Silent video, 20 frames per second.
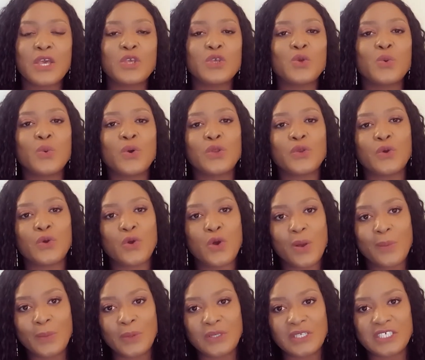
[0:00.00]
You want to
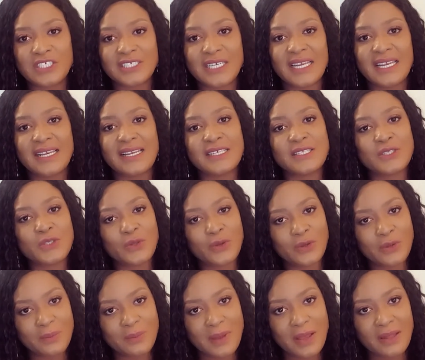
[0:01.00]
come on this channel, let's
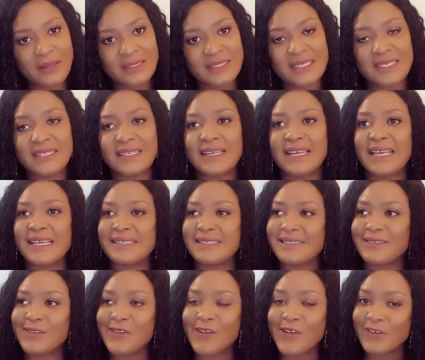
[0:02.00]
talk about it,
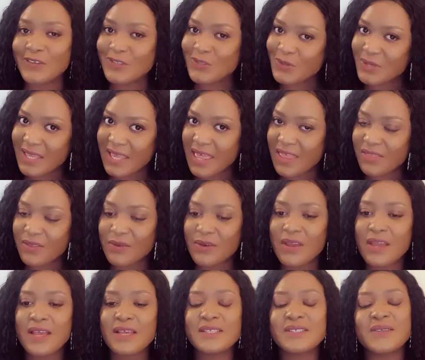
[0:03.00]
let's learn together.
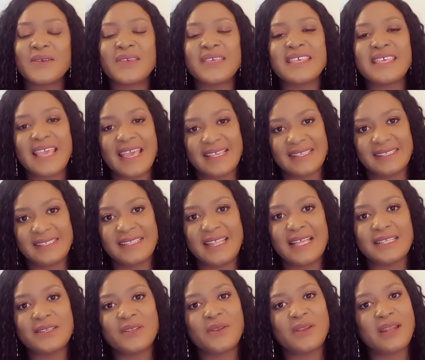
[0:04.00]
So yes,
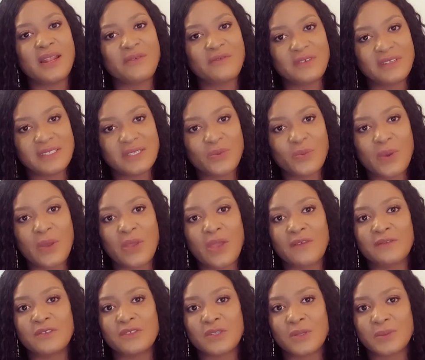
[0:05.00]
that's another reason why you
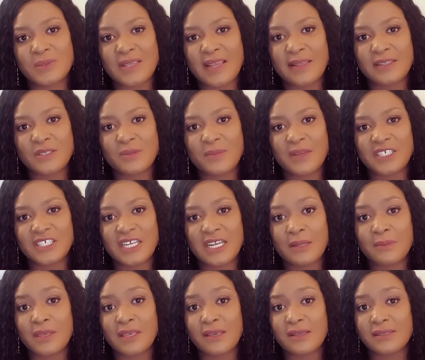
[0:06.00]
have to subscribe to my
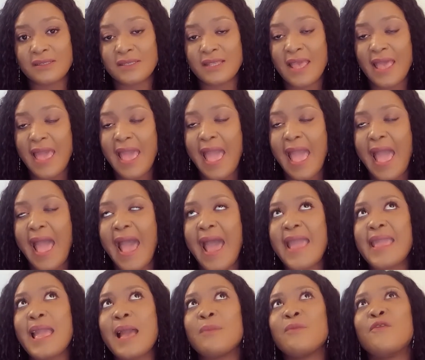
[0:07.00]
channel, because
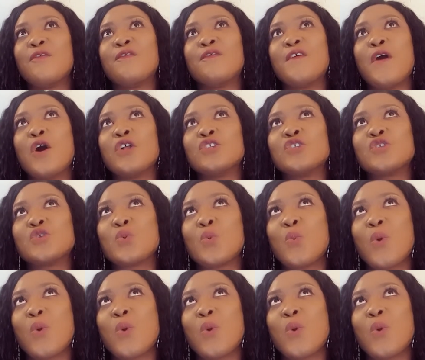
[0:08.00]
I am fun to